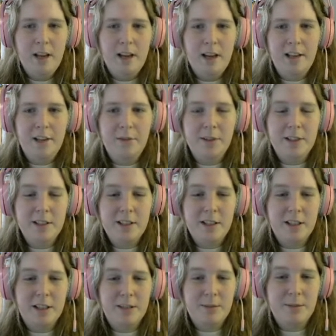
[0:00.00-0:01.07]
And you want to
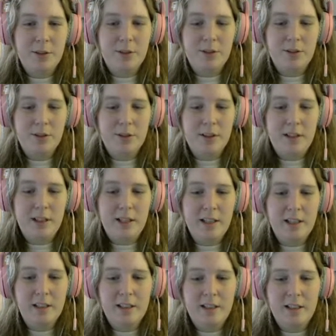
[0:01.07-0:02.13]
come to
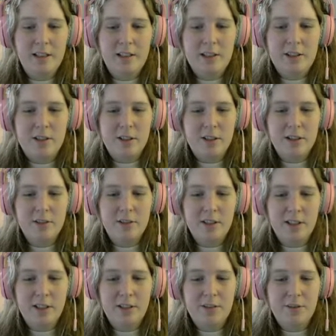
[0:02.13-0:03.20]
the
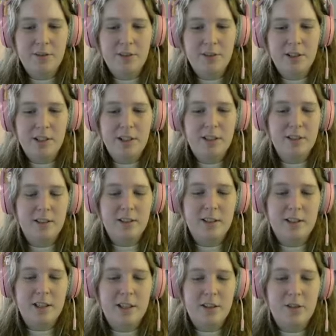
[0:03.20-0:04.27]
Stronghold and Crew Skills
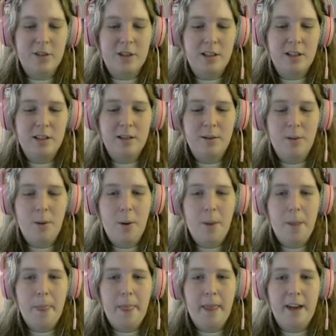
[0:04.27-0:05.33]
section,
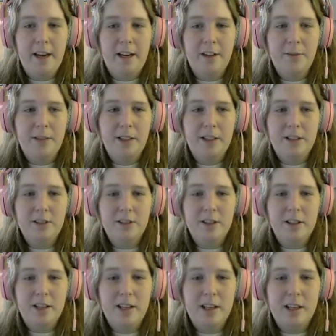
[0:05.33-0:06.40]
and you want to go to
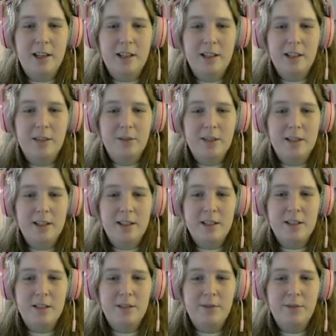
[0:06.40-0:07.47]
the
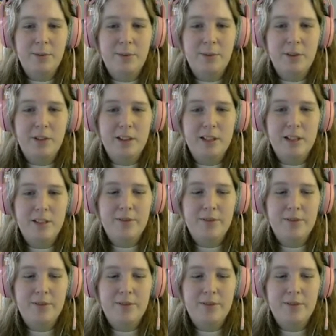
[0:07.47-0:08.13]
Conquest Rewards